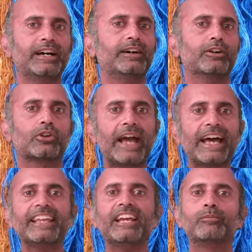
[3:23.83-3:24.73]

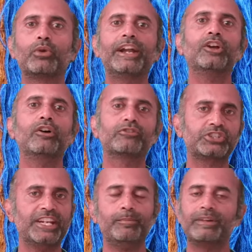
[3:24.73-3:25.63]
rearing and breeding of
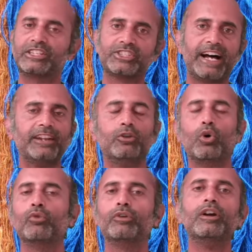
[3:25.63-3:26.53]
sheep is done
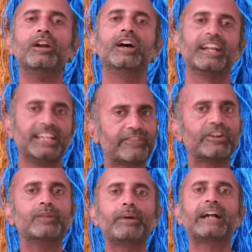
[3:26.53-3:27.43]
over
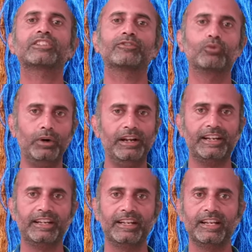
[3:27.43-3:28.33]
different parts of the
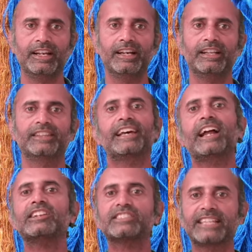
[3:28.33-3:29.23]
world. There
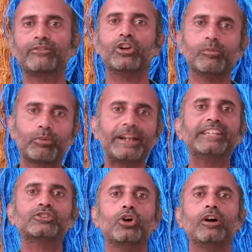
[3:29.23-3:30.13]
are several
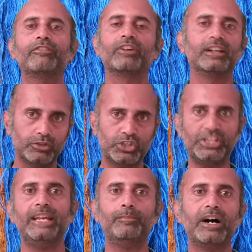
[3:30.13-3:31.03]
breeds of
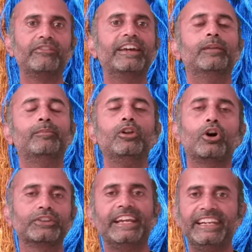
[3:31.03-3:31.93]
sheep available
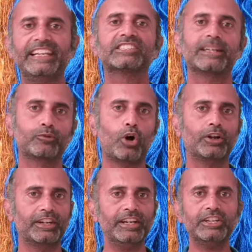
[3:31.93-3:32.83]
on the Indian
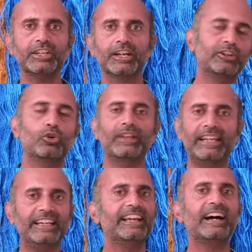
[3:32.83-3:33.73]
subcontinent, including
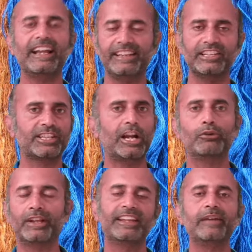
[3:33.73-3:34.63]
India and the
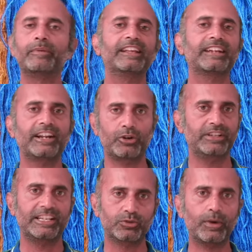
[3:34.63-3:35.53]
surrounding neighboring countries
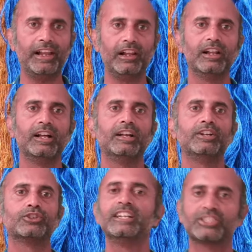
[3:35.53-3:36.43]
as well.
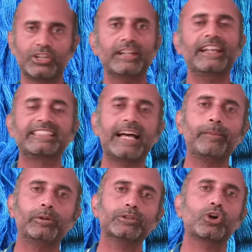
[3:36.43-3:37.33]
Certain
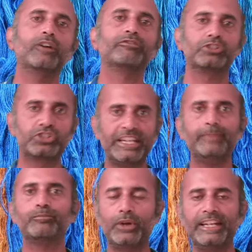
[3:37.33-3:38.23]
examples of
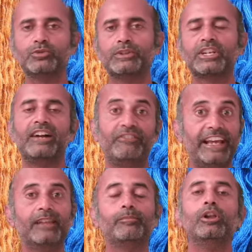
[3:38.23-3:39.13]
sheep breeds which are
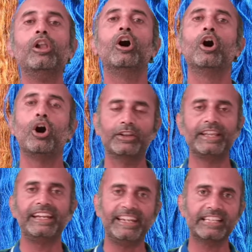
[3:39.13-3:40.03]
available on the
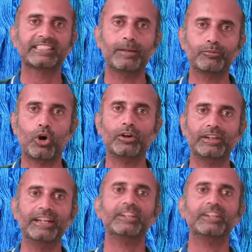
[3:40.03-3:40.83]
Indian subcontinent